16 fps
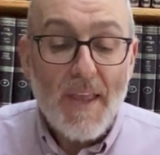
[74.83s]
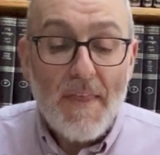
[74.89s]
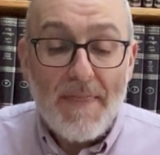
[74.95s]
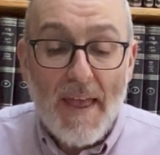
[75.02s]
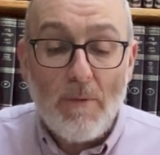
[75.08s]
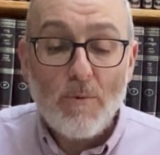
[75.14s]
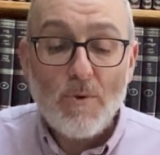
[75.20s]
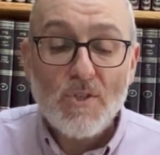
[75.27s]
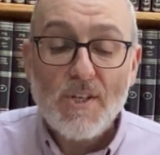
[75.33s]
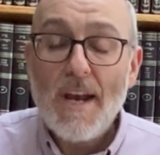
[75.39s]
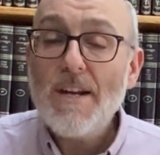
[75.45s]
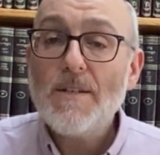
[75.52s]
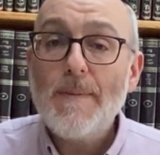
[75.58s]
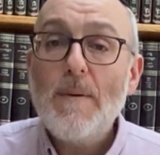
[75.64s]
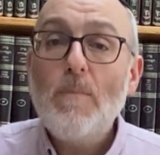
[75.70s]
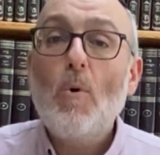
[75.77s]
They will say
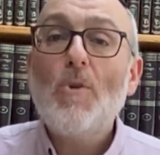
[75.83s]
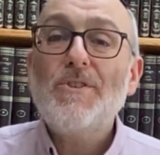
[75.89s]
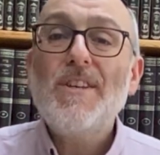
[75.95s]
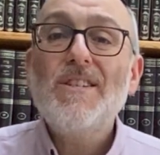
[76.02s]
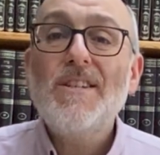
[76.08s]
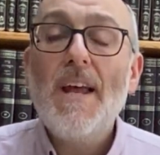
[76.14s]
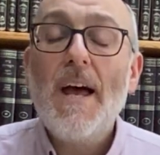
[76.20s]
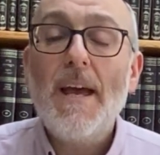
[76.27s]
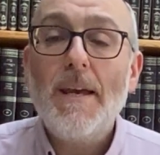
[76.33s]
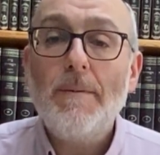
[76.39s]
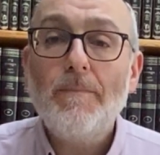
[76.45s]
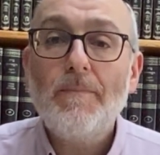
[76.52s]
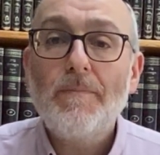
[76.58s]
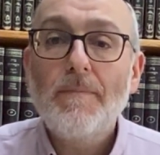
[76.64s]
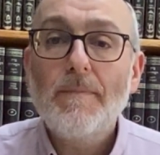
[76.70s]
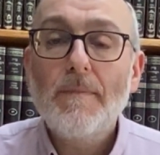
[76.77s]
to me, what's his
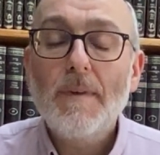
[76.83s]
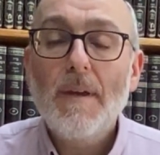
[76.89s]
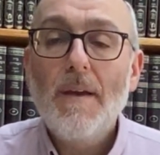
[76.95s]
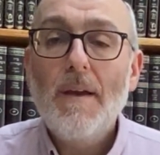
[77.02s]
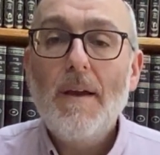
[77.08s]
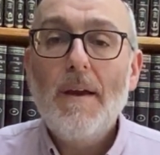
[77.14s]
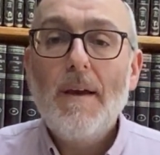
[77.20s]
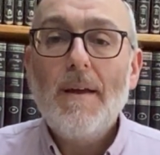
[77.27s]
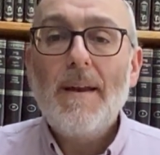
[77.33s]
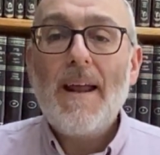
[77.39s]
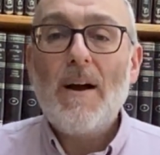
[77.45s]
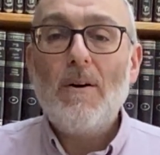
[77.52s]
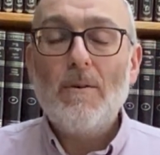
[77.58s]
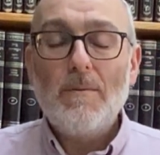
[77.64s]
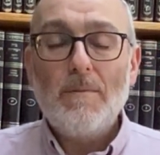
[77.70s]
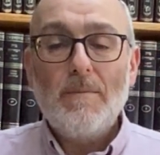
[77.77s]
name?
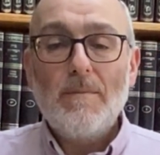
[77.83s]
Now,